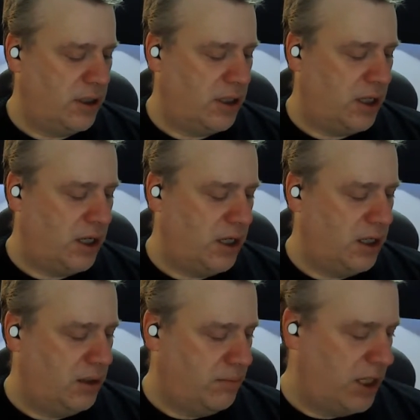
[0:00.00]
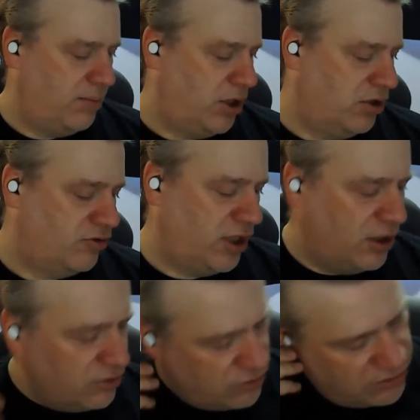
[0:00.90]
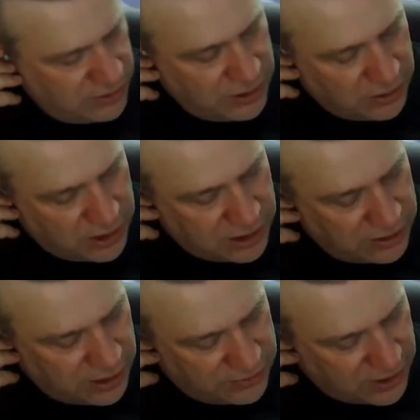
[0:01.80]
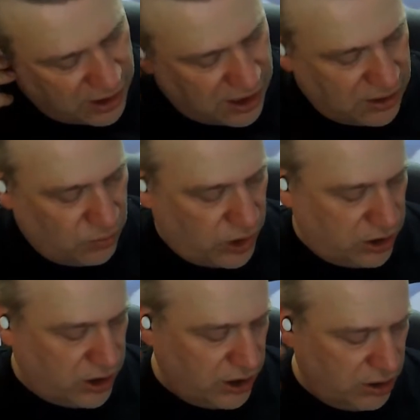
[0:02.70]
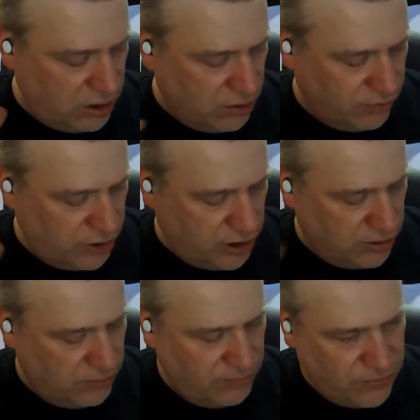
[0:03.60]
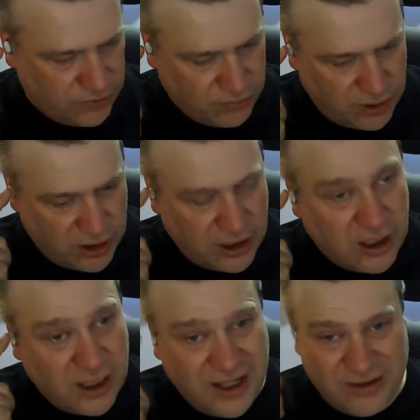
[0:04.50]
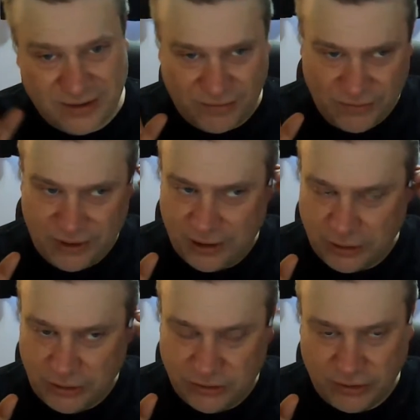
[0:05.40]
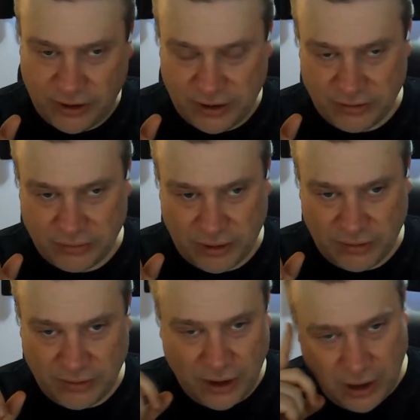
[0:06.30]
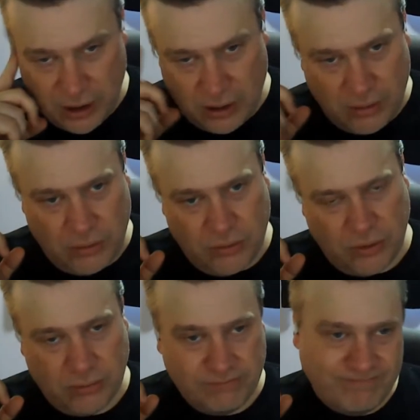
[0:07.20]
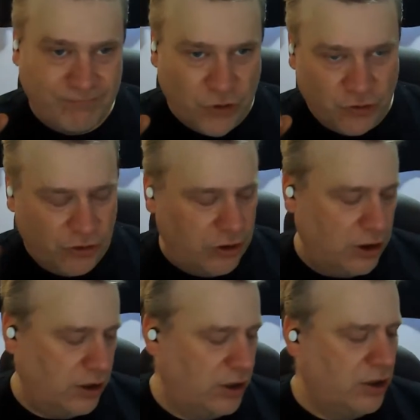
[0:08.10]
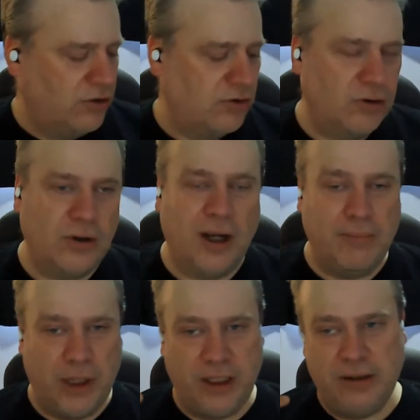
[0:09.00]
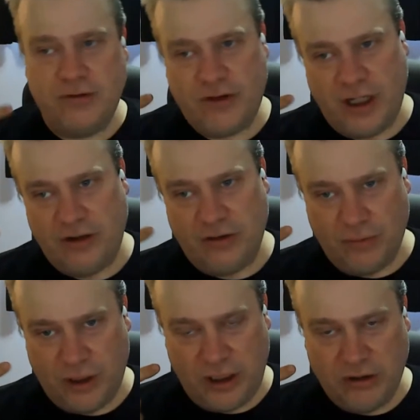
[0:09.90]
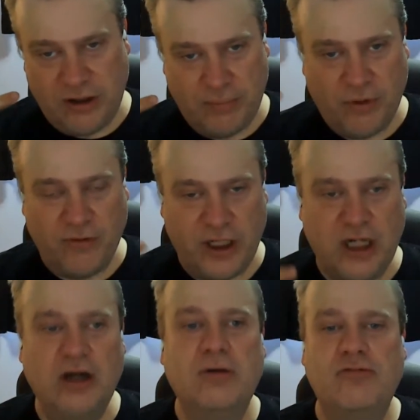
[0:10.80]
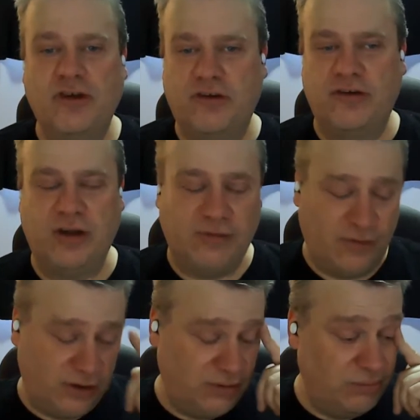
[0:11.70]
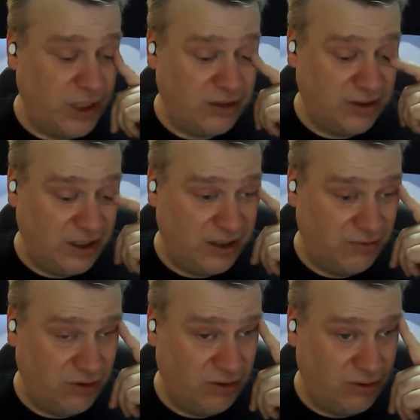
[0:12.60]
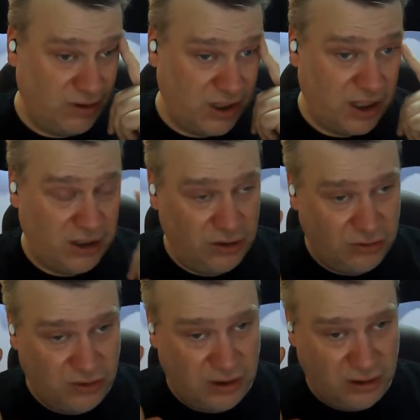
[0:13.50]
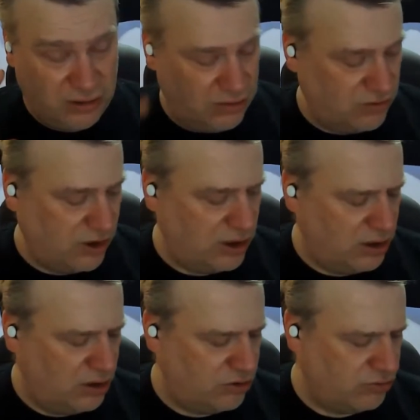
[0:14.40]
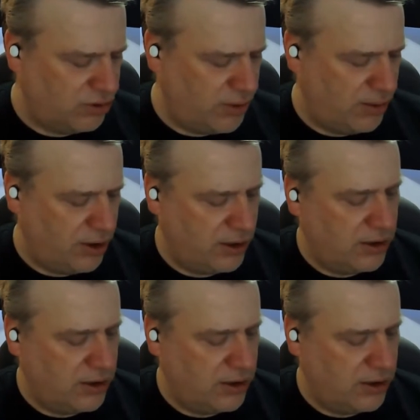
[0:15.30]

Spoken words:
And maybe I'll change. I said I had the weird ear over here. This one is a little looser than this one's. Well, just turn it on. So I might change the one ear tip over here just to see if it makes any difference. Use the slightly larger one maybe.